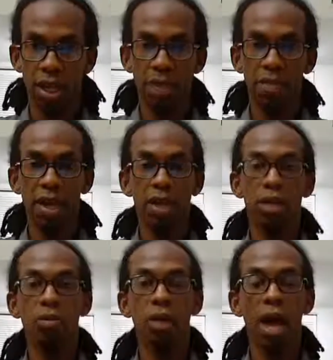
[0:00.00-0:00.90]
And
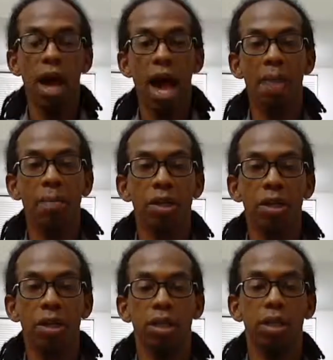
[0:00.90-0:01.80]
mainly what
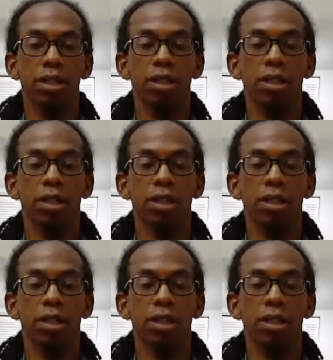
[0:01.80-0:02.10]
happened is